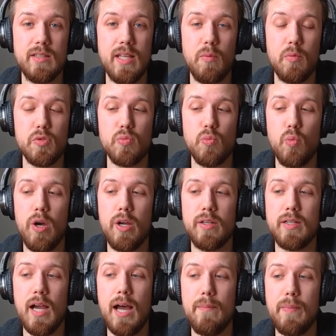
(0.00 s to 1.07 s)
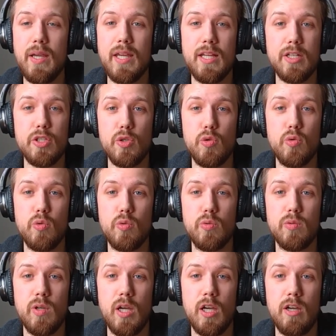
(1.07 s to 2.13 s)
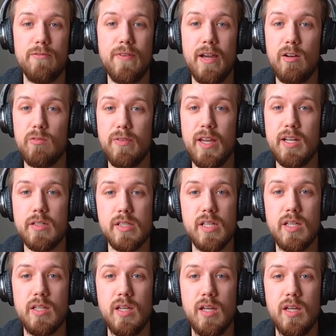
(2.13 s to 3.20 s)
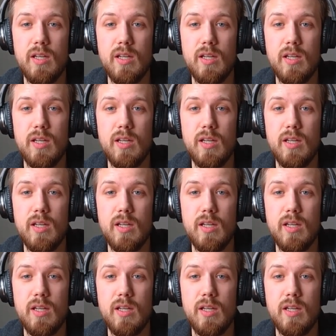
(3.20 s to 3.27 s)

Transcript: That was what got me into Final Fantasy,